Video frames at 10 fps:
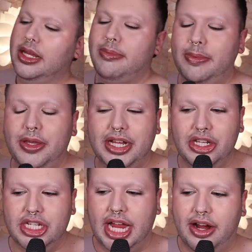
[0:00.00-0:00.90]
Maybe you could
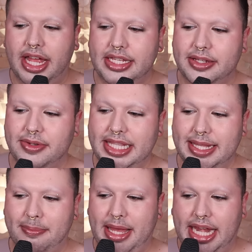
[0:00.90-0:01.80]
share it with
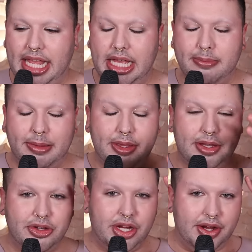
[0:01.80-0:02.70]
somebody. Maybe you could
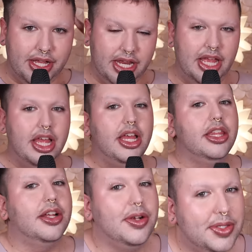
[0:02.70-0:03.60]
share it.
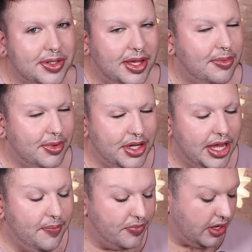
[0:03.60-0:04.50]
The girls who know will
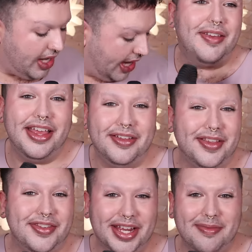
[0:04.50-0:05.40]
know. Okay. I also have
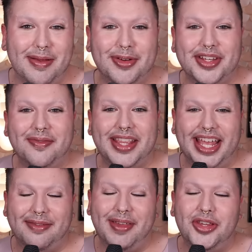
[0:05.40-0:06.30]
channel memberships
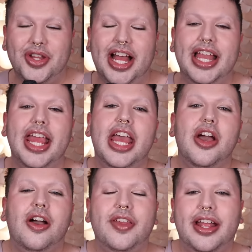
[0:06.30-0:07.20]
and Patreon.
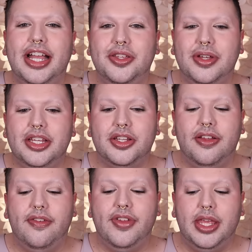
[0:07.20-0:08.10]
Over there, I do
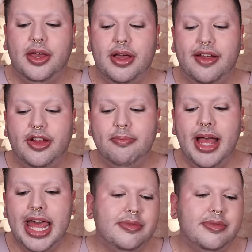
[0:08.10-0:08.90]
additional video every month.